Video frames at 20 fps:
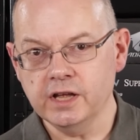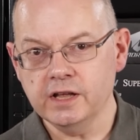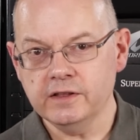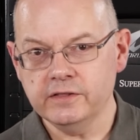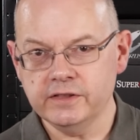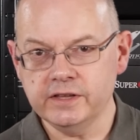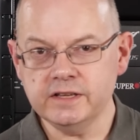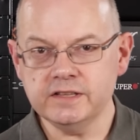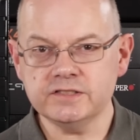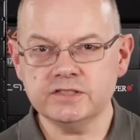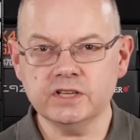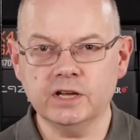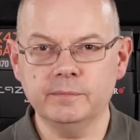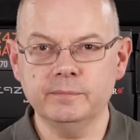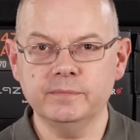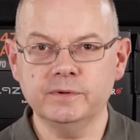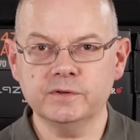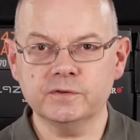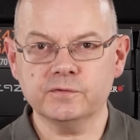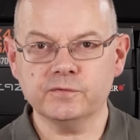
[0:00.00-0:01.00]
These
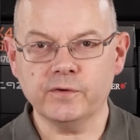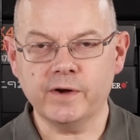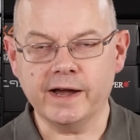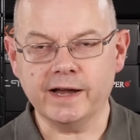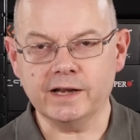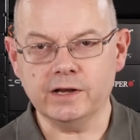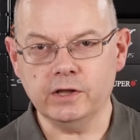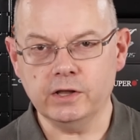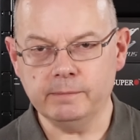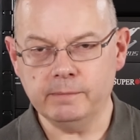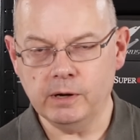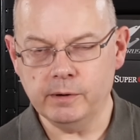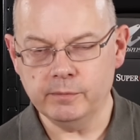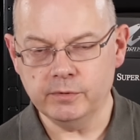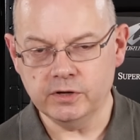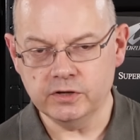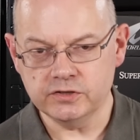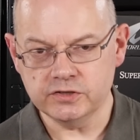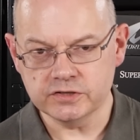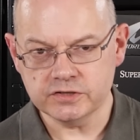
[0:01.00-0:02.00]
numbers, frankly, at the
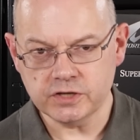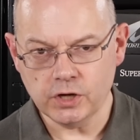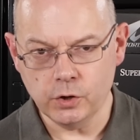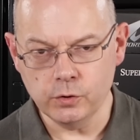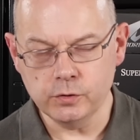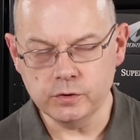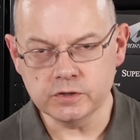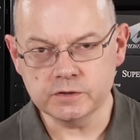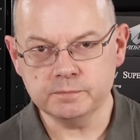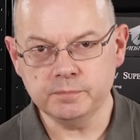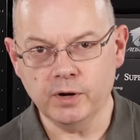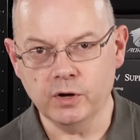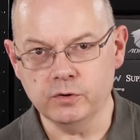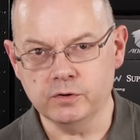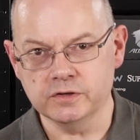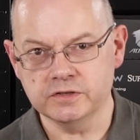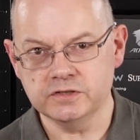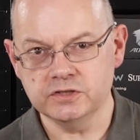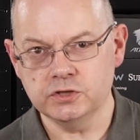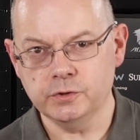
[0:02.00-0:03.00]
moment are just hocus
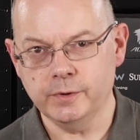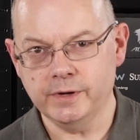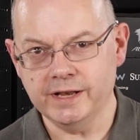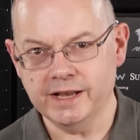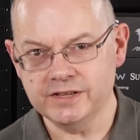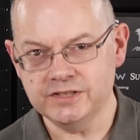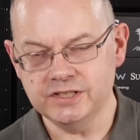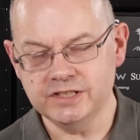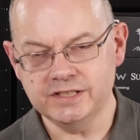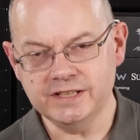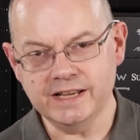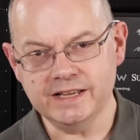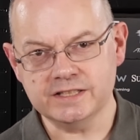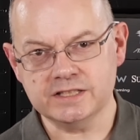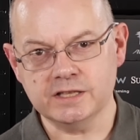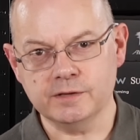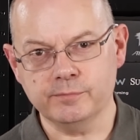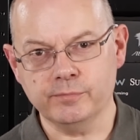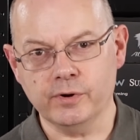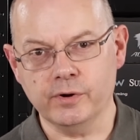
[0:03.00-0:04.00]
pocus until we can actually
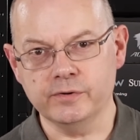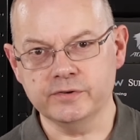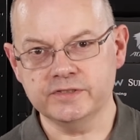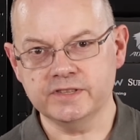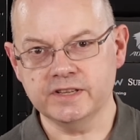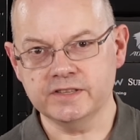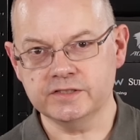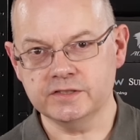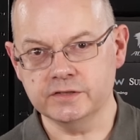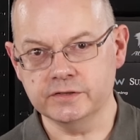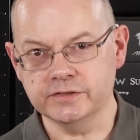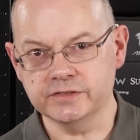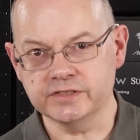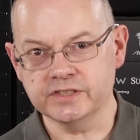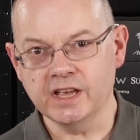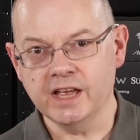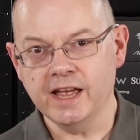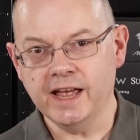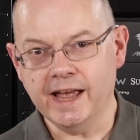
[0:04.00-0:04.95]
test the processors